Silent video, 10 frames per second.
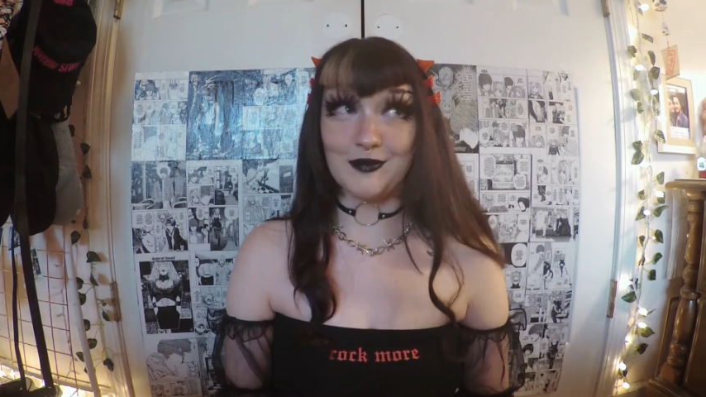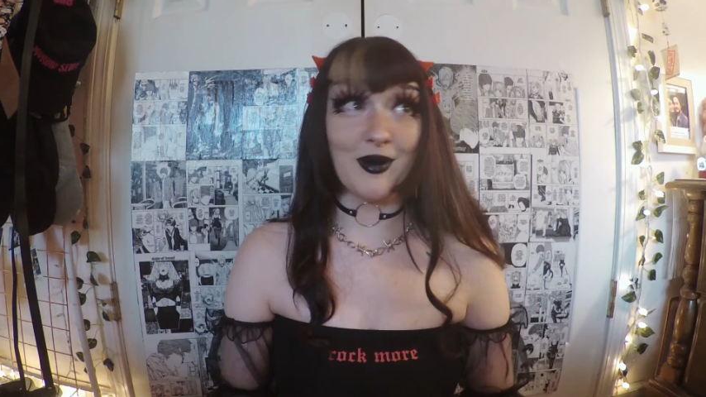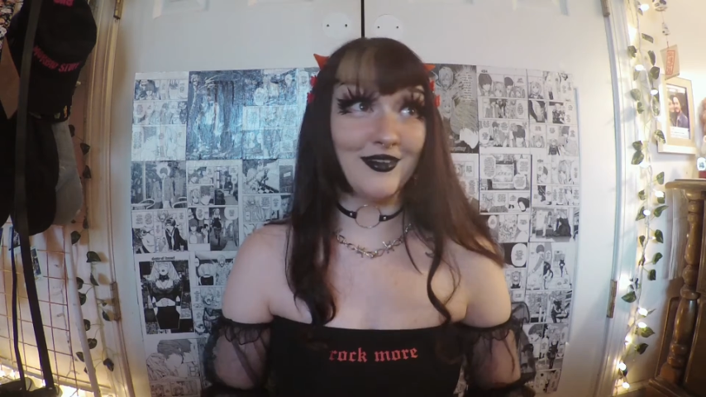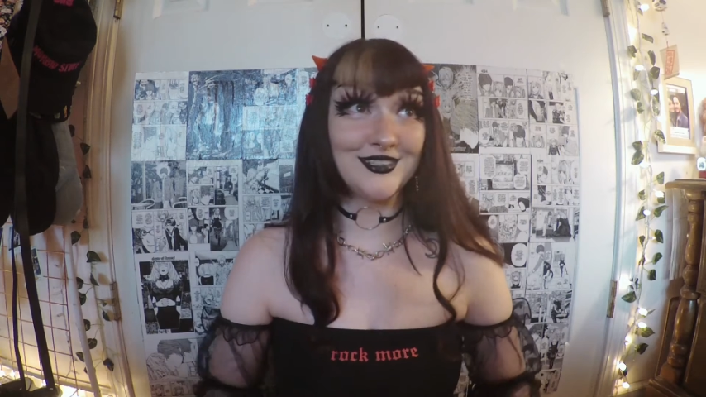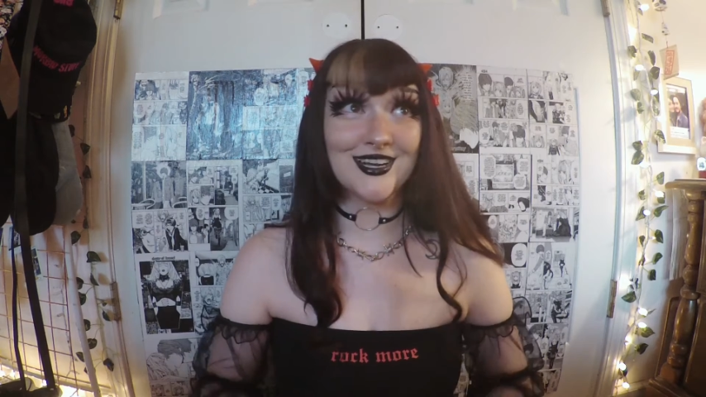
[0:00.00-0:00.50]

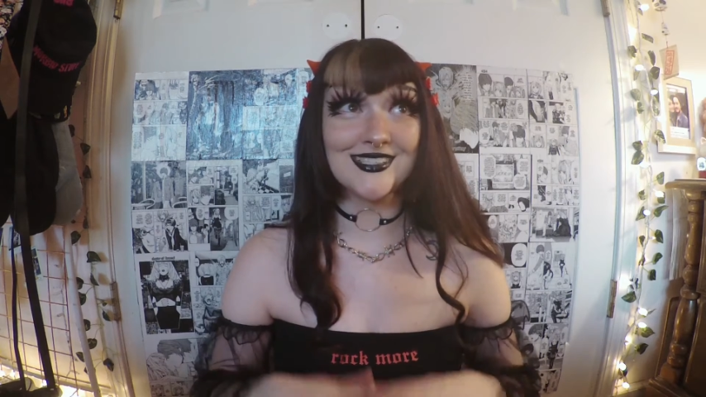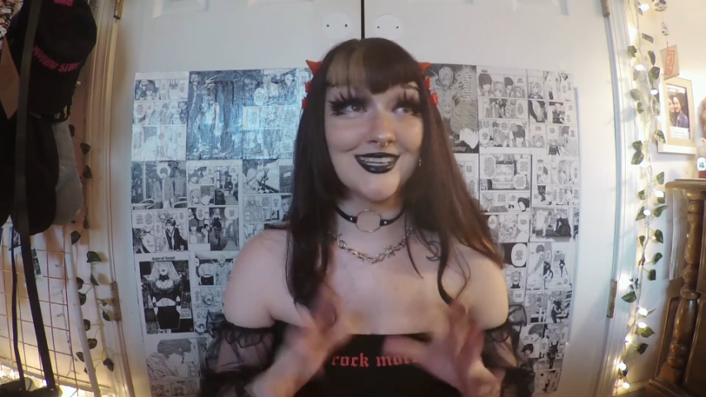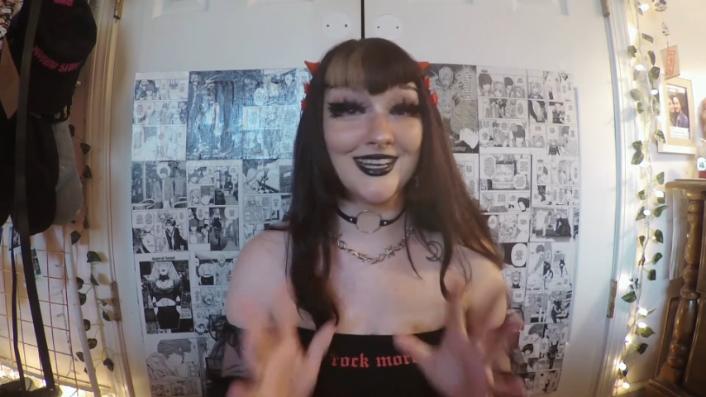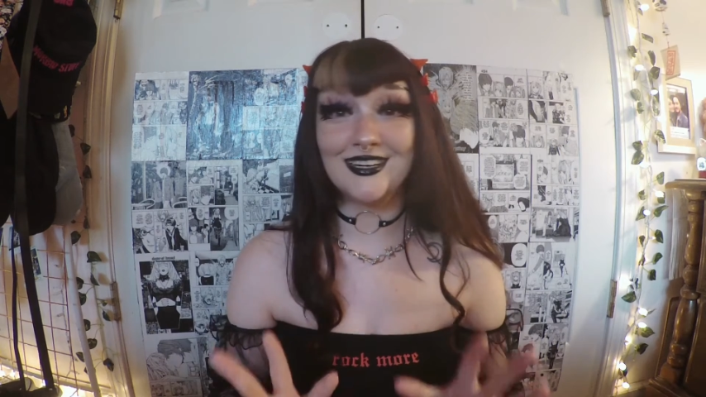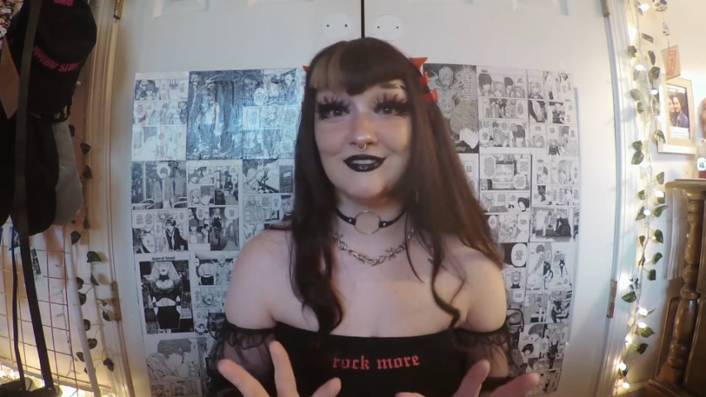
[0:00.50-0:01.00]

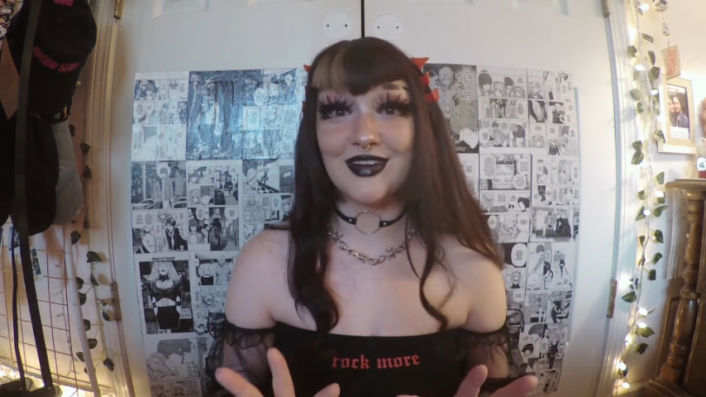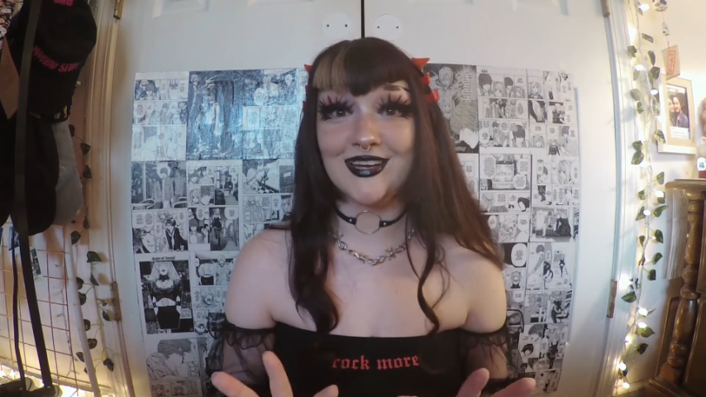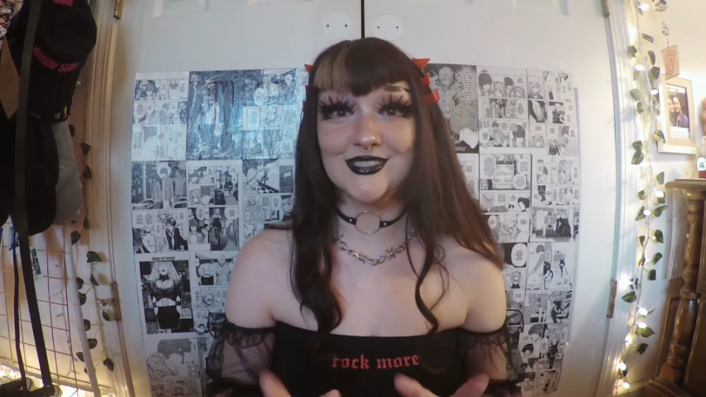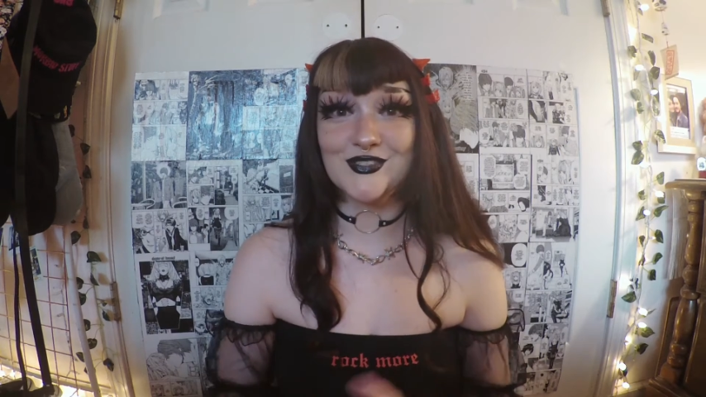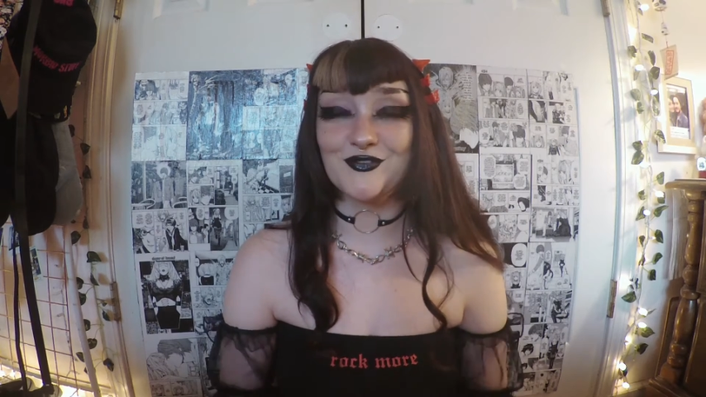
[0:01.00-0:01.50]
apologizing in
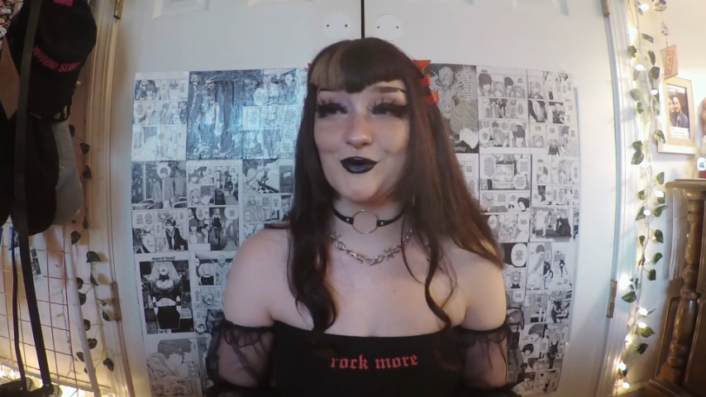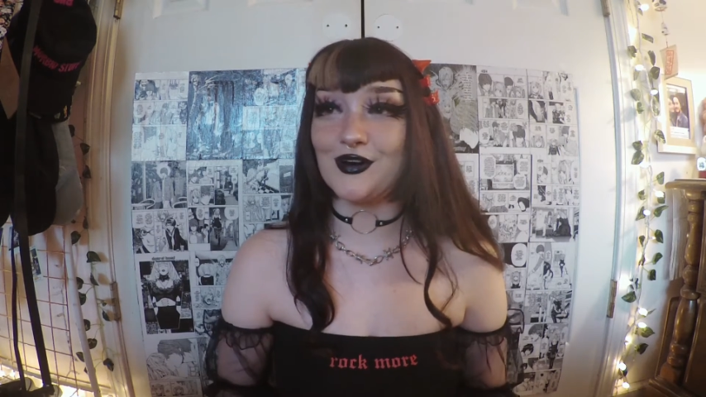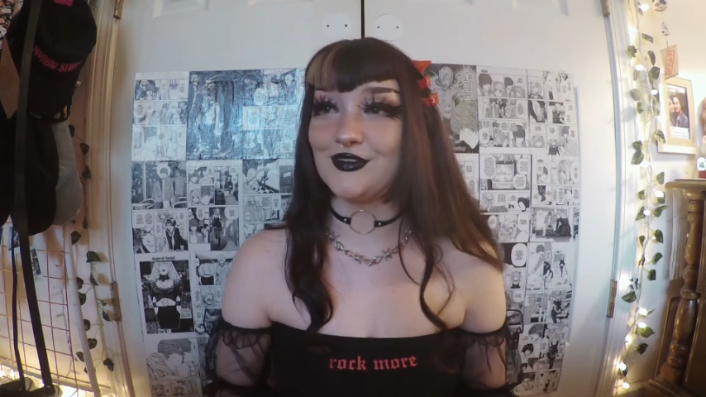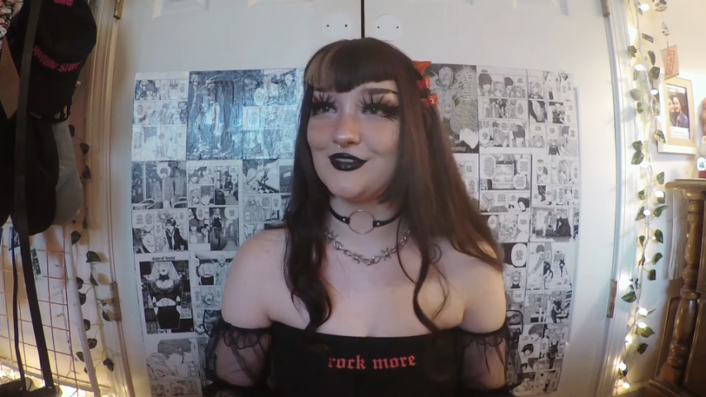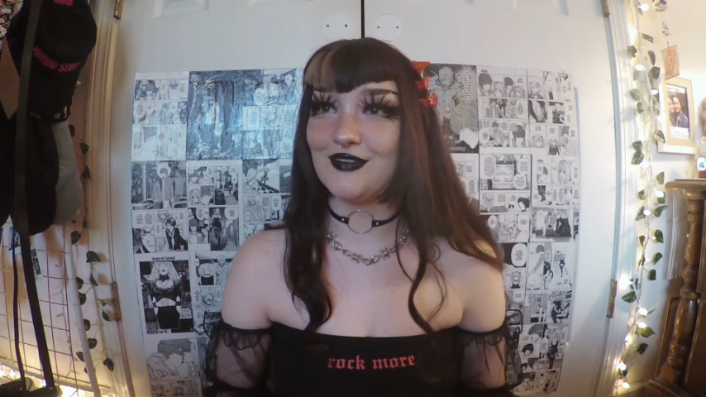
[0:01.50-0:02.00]
advance for the